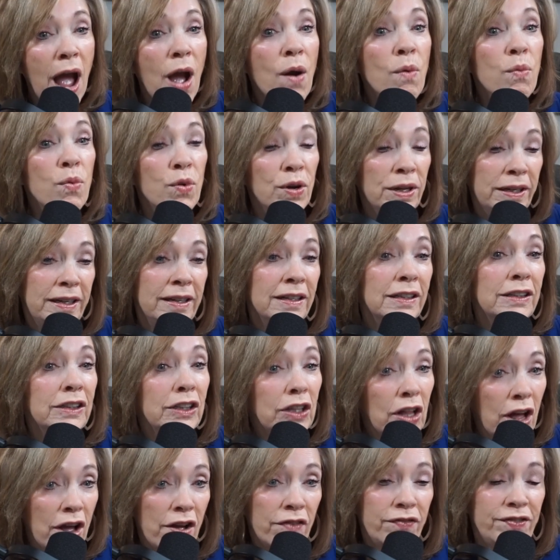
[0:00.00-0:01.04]
would
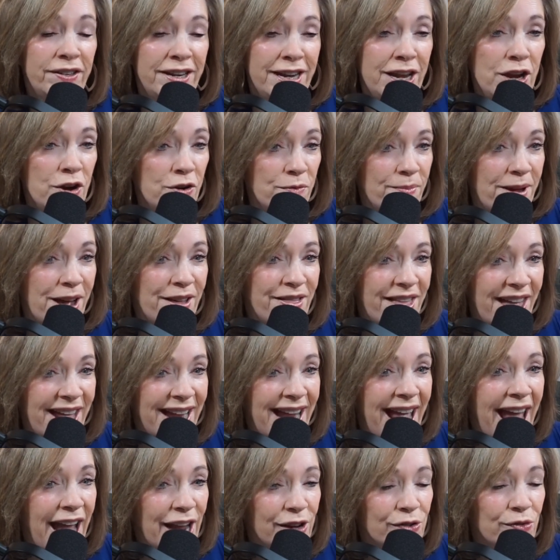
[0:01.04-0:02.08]
love to hear about that
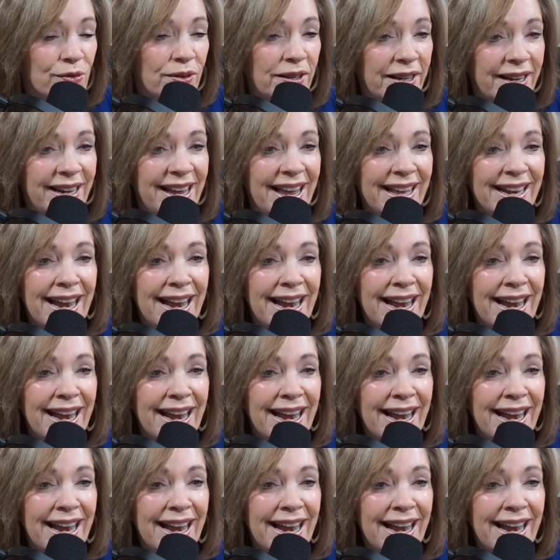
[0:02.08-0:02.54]
actually.